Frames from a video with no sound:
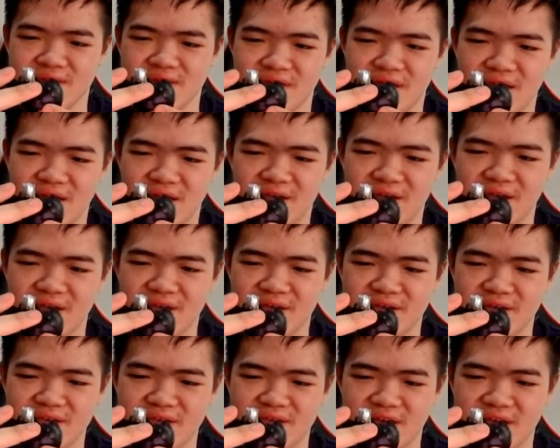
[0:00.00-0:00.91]

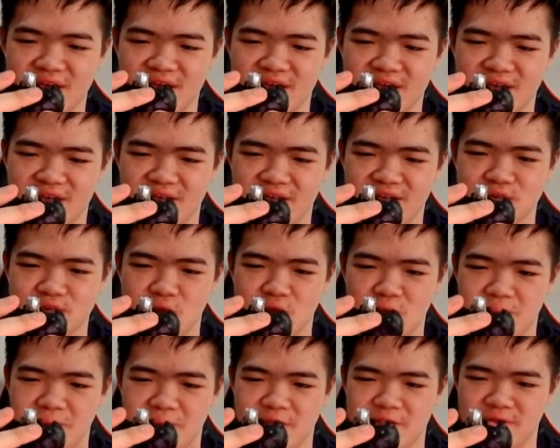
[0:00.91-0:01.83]
Uh, yeah, as
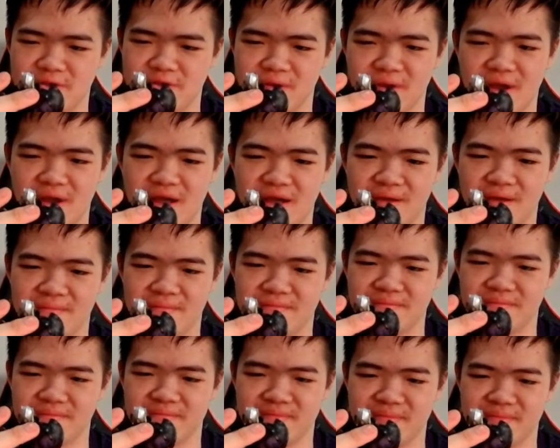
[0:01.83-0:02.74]
Shadow Panther. Um,
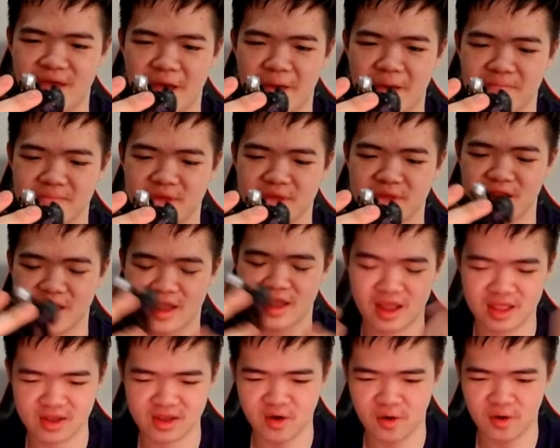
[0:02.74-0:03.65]
I'm gonna
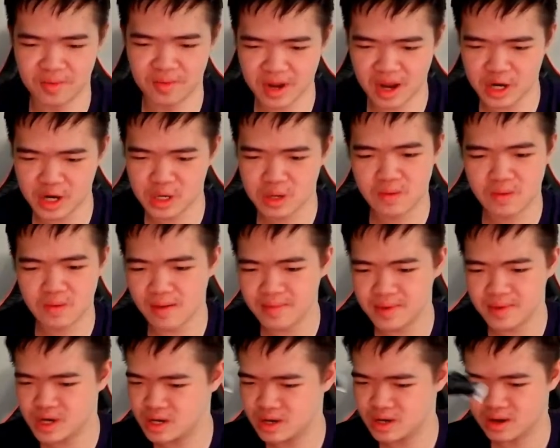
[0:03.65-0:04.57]
get the Cobra Asian
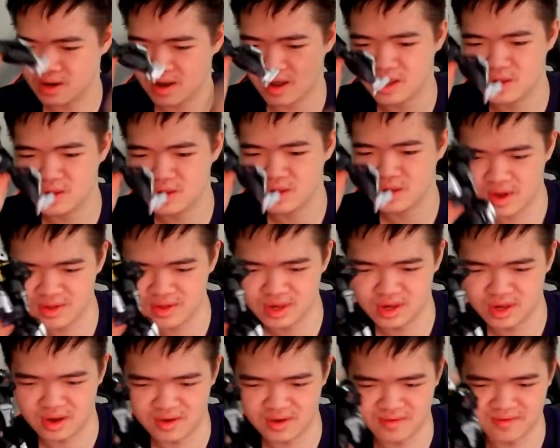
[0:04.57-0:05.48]
Ravage as well,
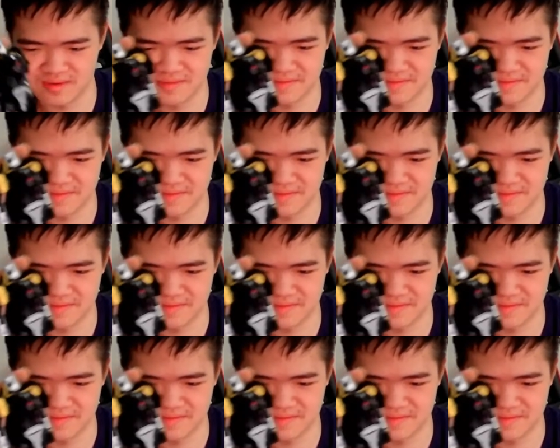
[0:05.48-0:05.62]
so.